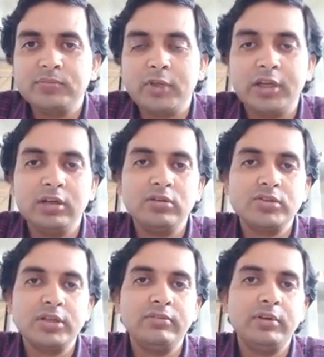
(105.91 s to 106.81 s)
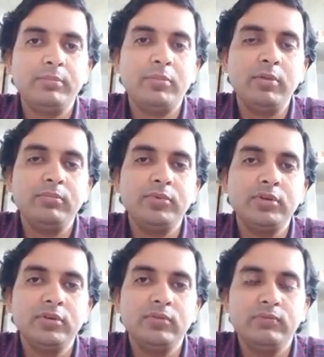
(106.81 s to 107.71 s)
Again atria will pump,
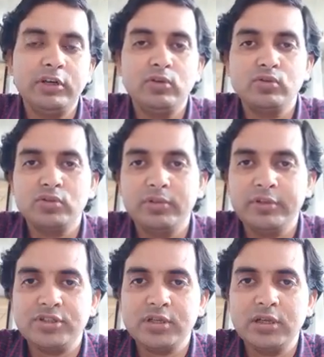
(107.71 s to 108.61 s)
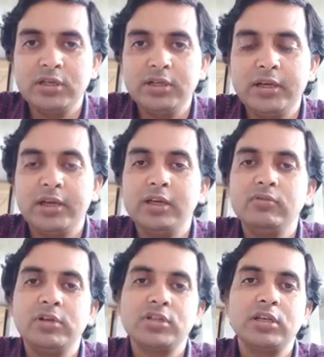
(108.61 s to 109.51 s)
will go to the ventricle, again
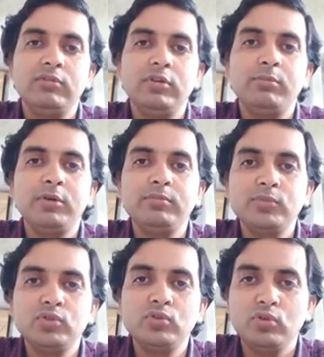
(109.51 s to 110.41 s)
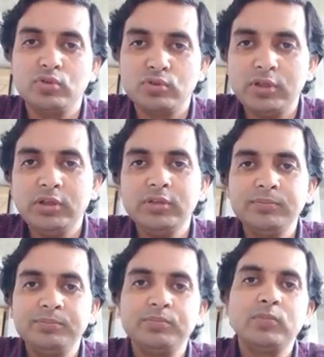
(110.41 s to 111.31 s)
ventricle will pump, go to the
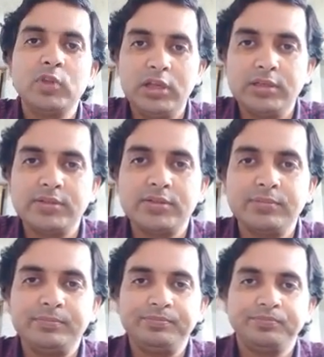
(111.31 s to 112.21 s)
gills.